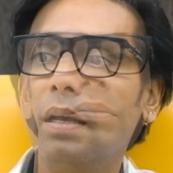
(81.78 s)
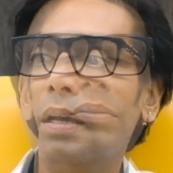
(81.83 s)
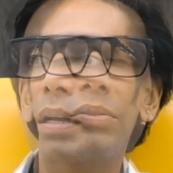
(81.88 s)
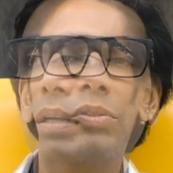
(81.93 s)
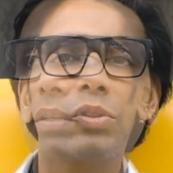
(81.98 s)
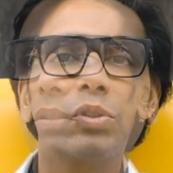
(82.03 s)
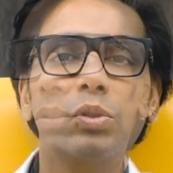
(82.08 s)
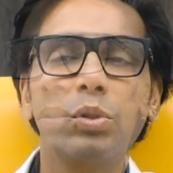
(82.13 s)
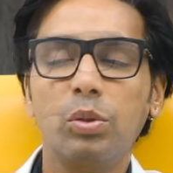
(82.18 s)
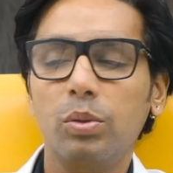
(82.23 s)

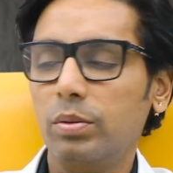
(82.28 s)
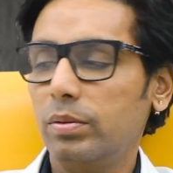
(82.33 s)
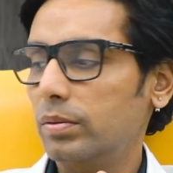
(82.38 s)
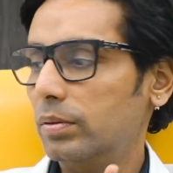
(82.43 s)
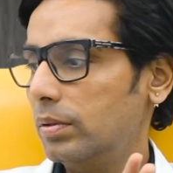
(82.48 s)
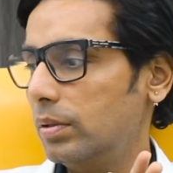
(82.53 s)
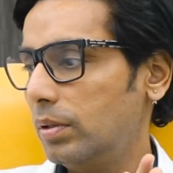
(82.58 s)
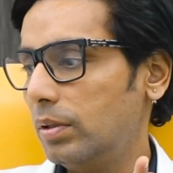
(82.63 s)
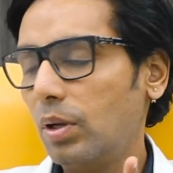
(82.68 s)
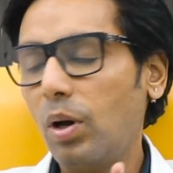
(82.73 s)
So
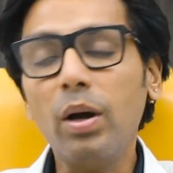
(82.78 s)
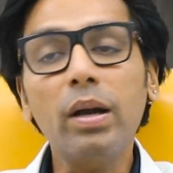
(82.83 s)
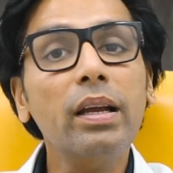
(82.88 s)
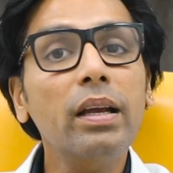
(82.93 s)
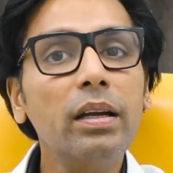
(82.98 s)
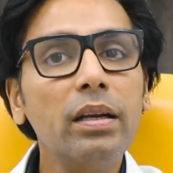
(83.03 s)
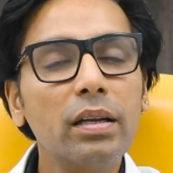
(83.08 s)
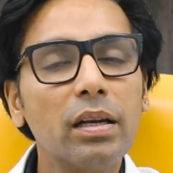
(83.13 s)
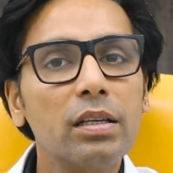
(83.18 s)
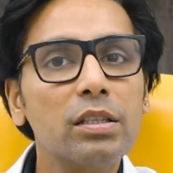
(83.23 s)
long
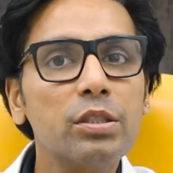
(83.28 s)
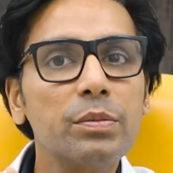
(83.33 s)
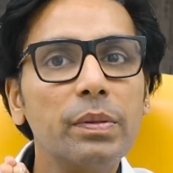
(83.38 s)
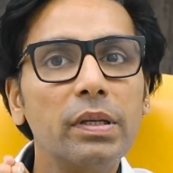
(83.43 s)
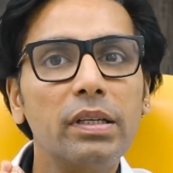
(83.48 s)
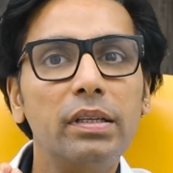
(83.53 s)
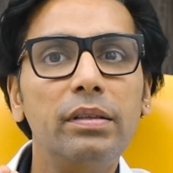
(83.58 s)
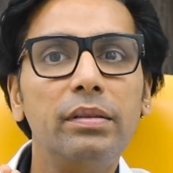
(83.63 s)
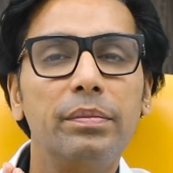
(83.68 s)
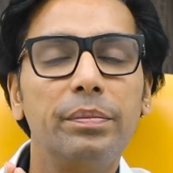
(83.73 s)
hair
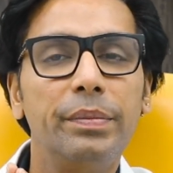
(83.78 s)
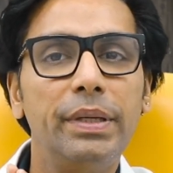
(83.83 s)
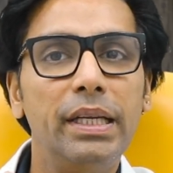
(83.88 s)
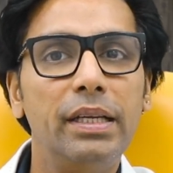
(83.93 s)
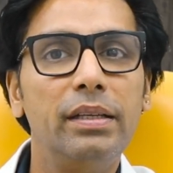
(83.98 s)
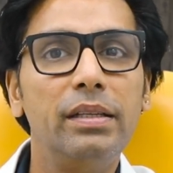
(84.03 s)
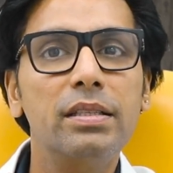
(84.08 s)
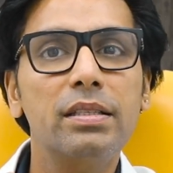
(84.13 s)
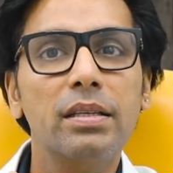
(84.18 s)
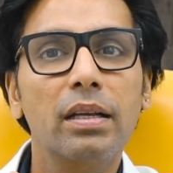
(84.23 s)
transplant
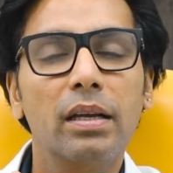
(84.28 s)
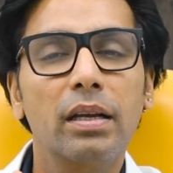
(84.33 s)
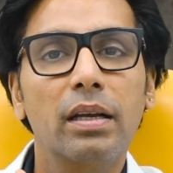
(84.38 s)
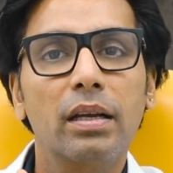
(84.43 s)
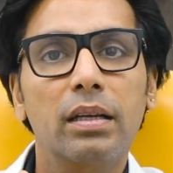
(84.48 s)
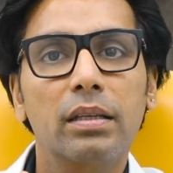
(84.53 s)
means